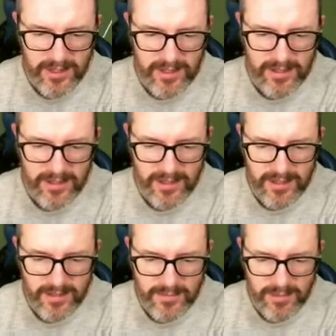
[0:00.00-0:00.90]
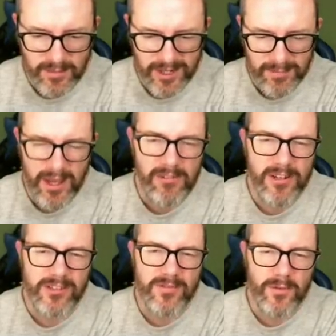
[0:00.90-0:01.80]
And here comes the break.
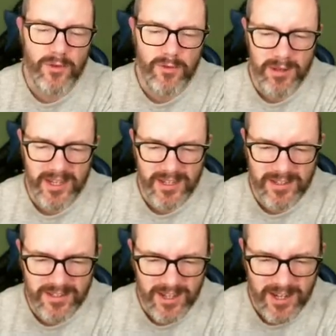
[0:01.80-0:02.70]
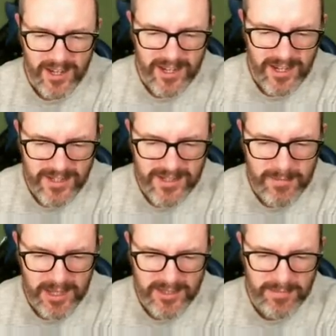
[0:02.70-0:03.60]
Perez, of all players, He's the
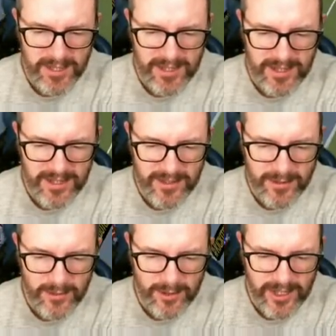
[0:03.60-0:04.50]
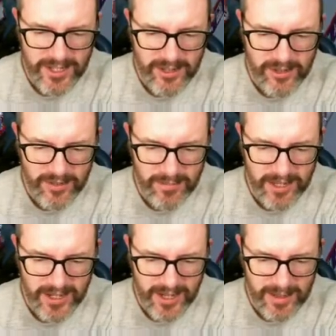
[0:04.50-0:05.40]
best player in the squad. He should have
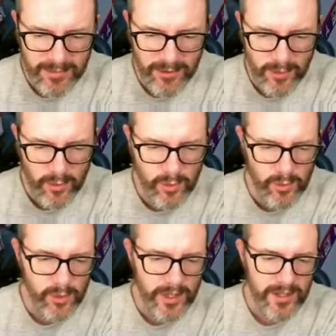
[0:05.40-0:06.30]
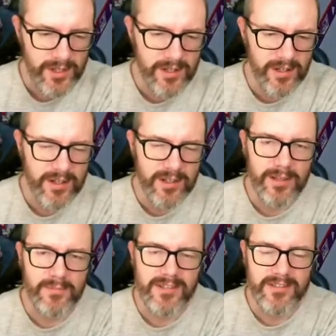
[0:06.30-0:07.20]
been able, oof, luckily
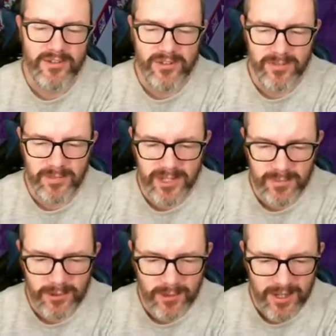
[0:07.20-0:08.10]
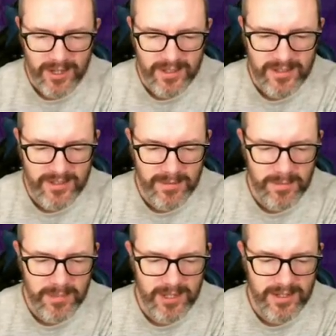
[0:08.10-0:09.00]
they miss, he should have been able to
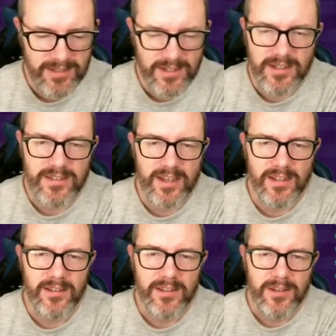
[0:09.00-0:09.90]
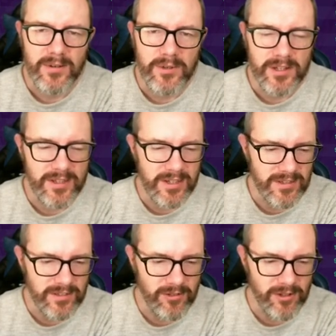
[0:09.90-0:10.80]
supply Zarzana with a
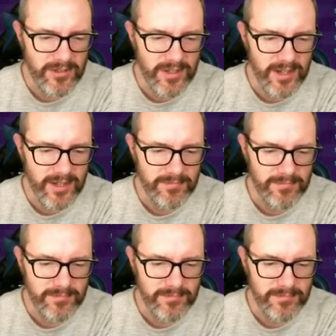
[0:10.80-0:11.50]
decent cross there.